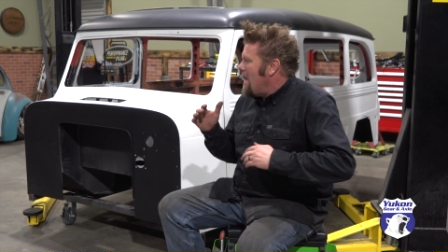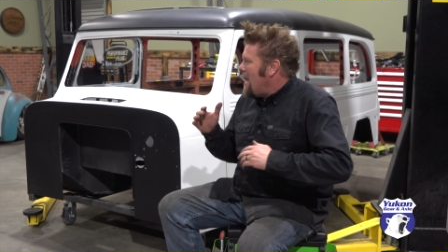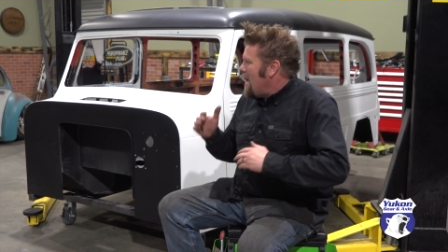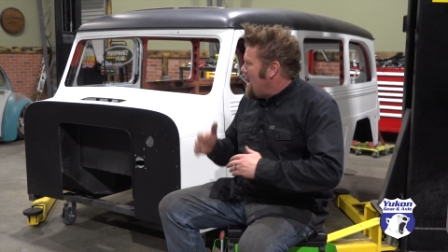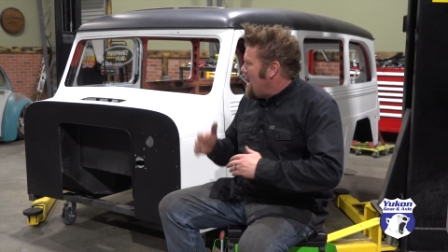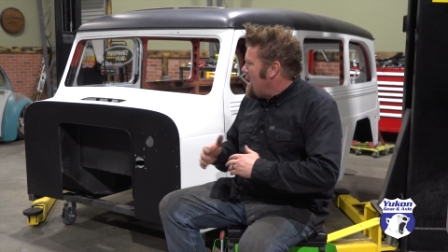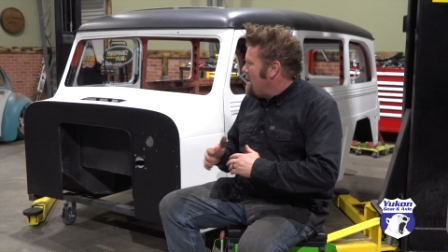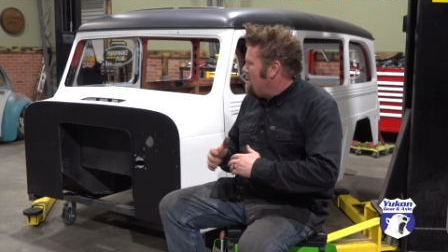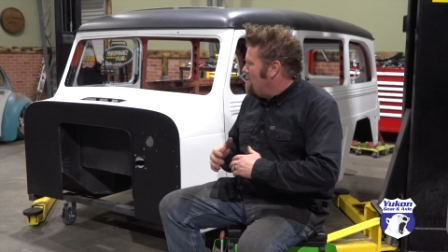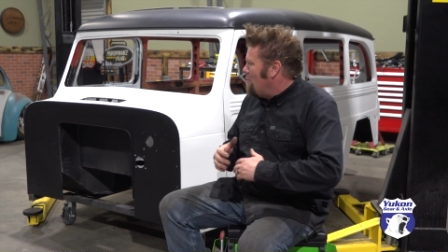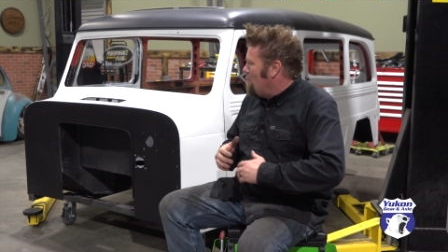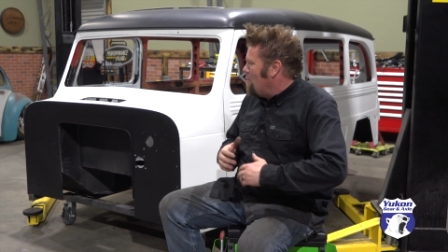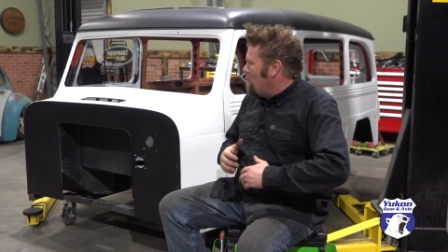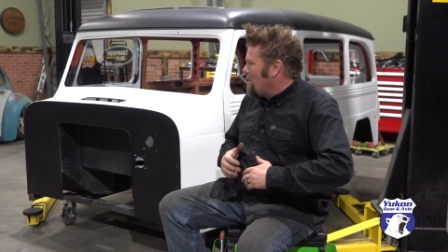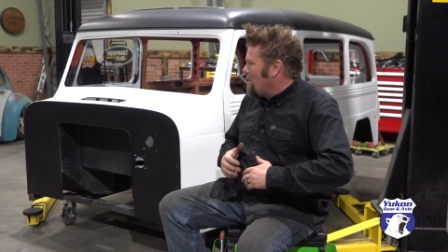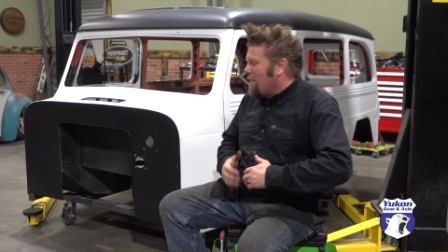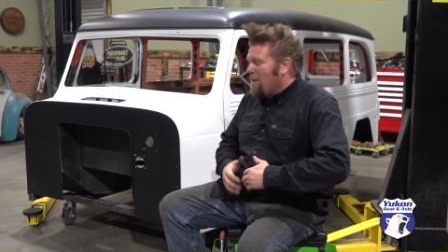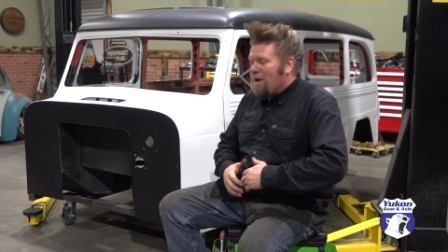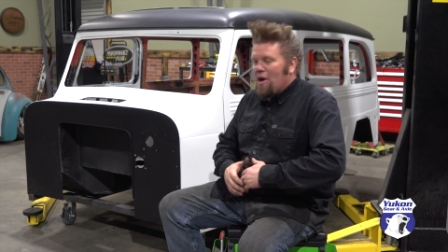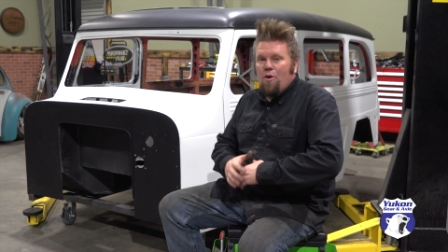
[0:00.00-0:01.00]
and
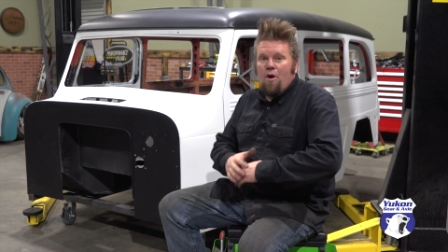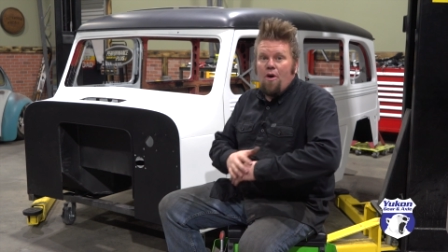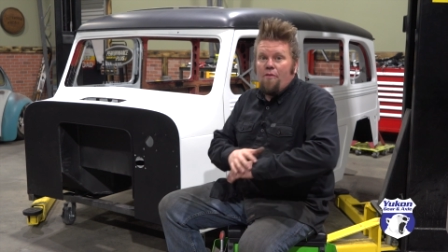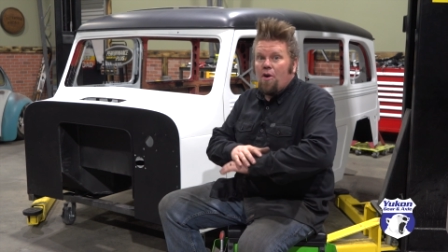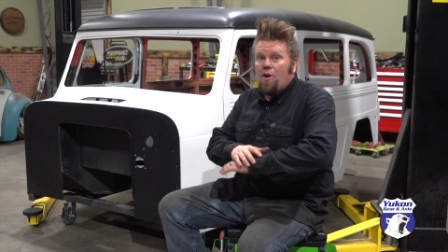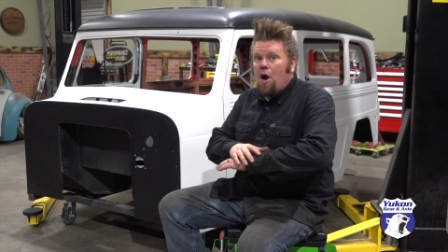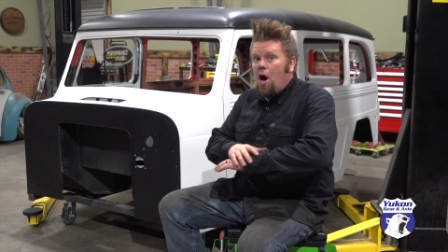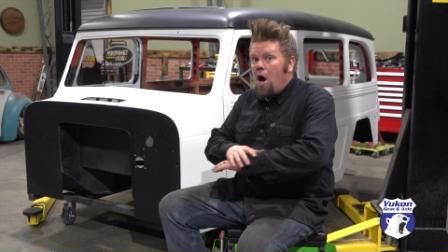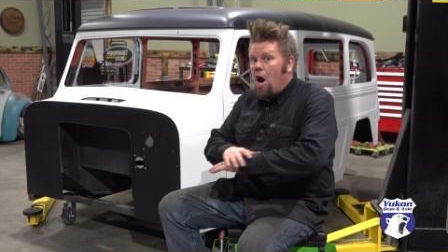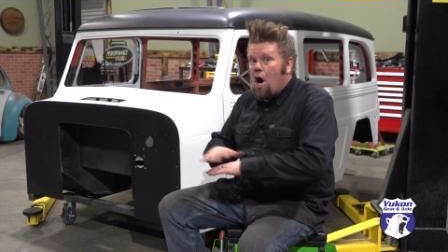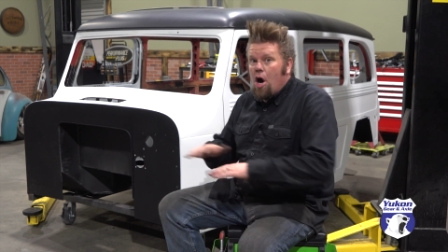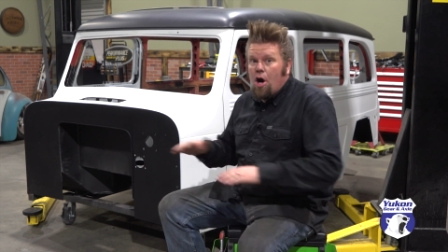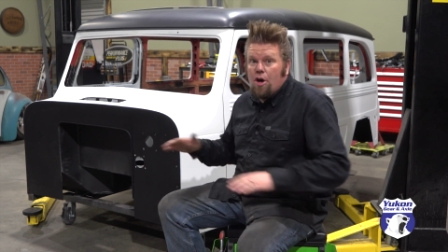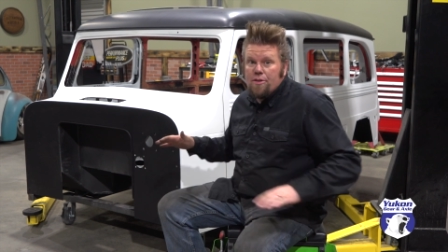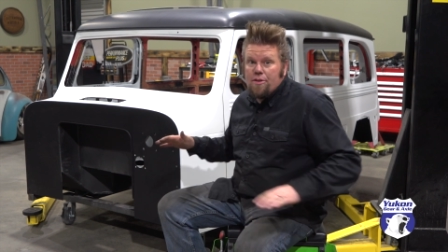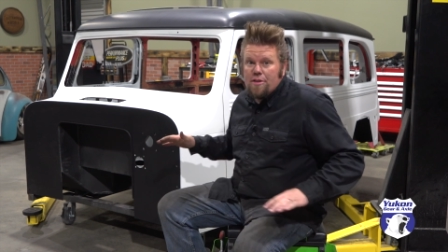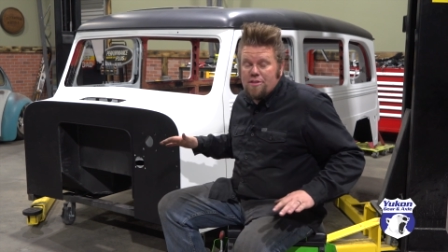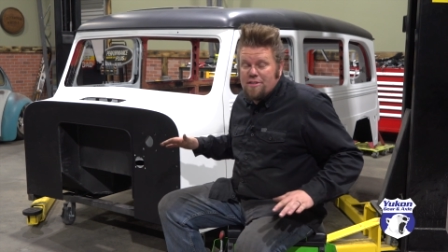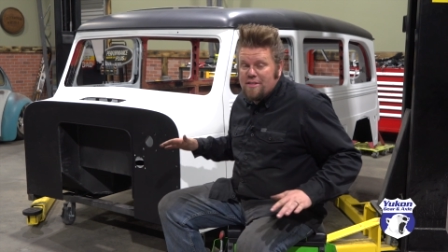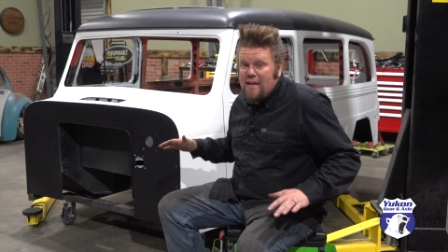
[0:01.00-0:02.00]
we're gonna go over
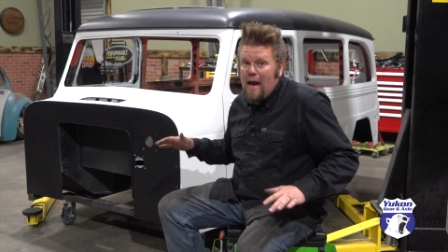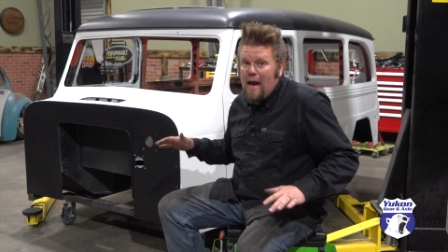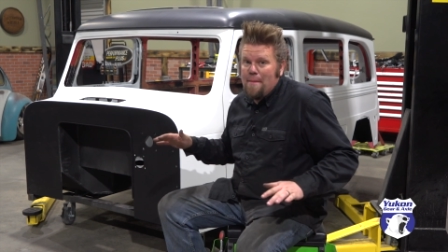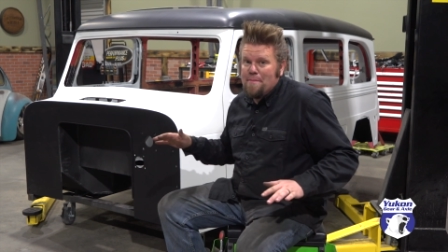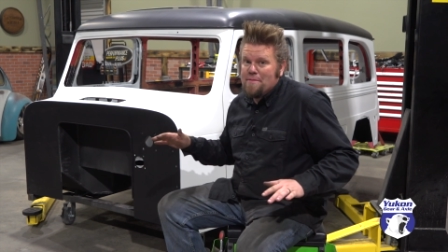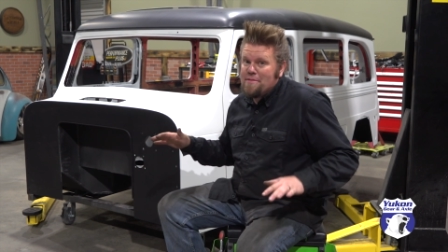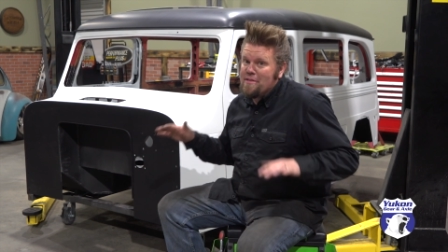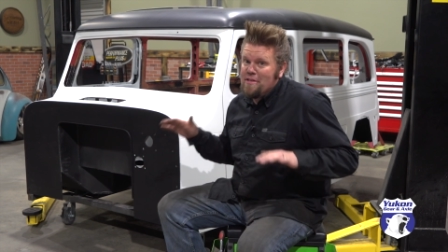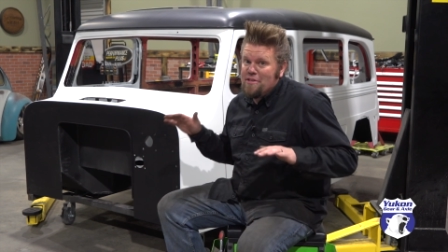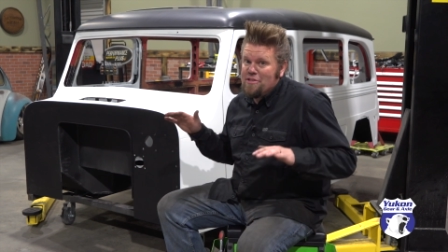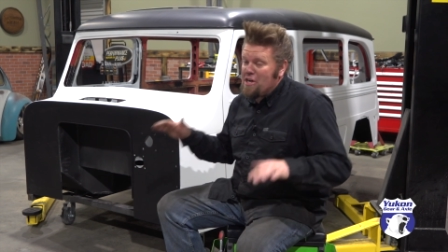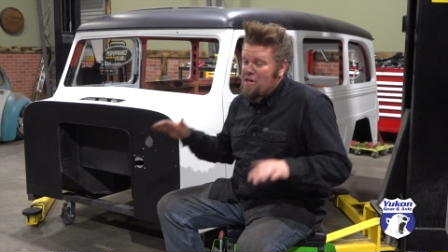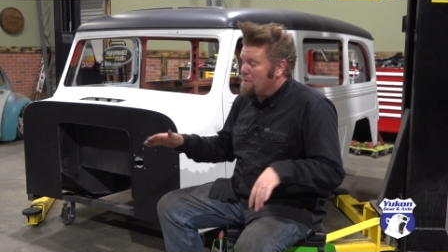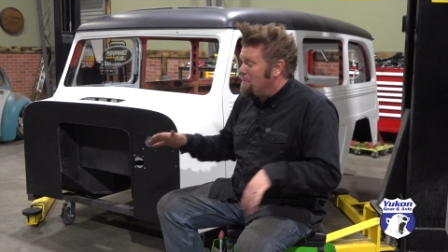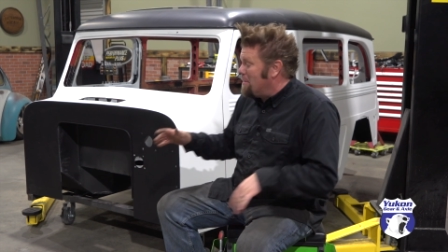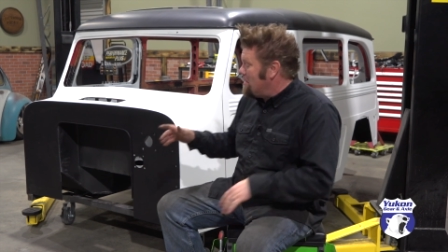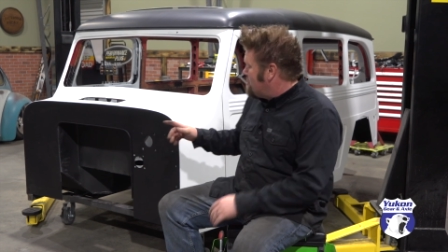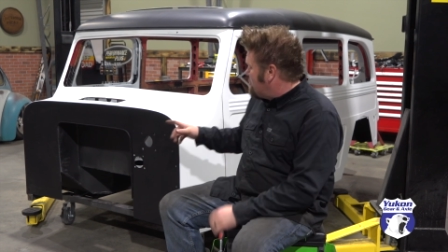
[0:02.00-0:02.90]
all the steps that Jeremy